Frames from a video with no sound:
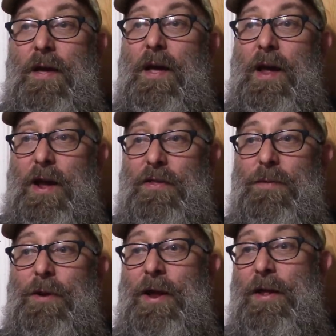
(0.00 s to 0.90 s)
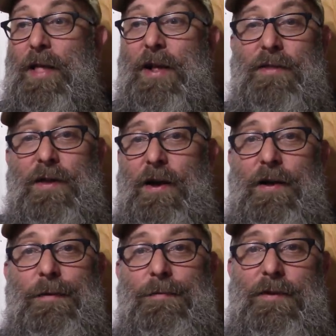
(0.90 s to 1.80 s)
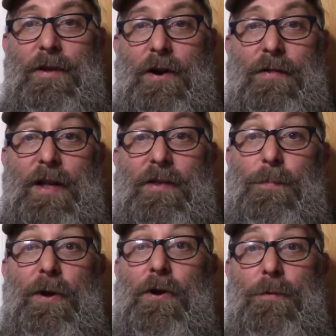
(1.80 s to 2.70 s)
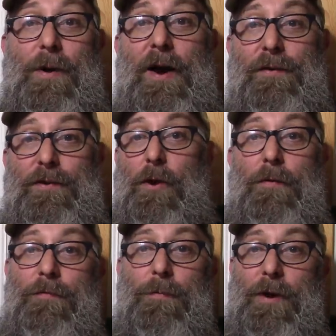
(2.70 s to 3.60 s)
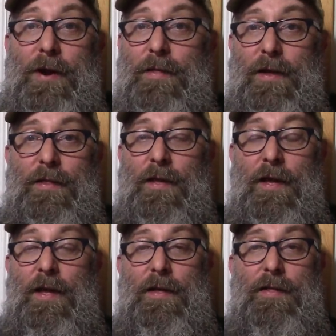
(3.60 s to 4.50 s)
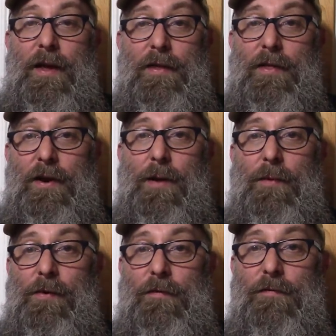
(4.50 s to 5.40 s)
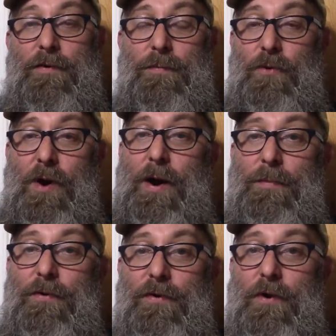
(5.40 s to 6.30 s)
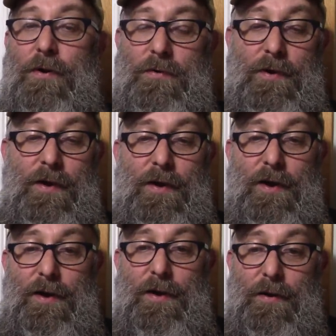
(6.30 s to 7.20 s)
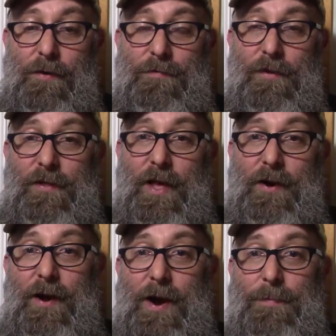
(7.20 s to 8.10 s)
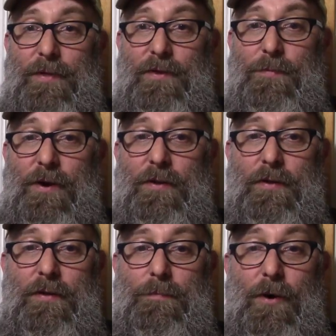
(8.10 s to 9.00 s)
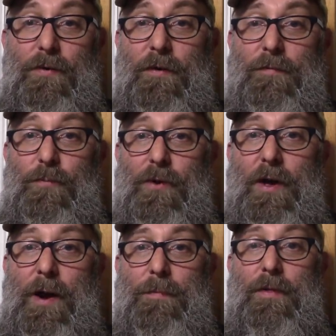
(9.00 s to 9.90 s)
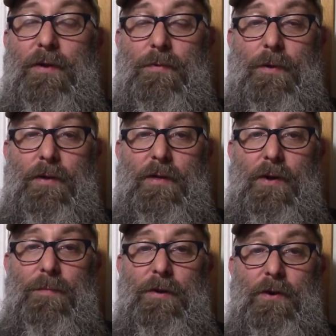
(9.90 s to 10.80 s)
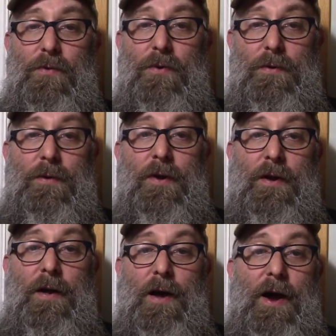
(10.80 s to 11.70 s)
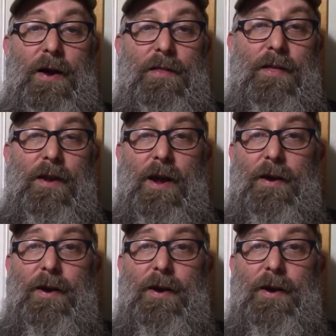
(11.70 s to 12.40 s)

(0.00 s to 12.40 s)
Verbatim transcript: And to me, that's a, you know, that's a bigger milestone for me than than the number of subscribers. So uh, hopefully that'll happen this month. Both of them will happen this month. That would be cool. I didn't think I'd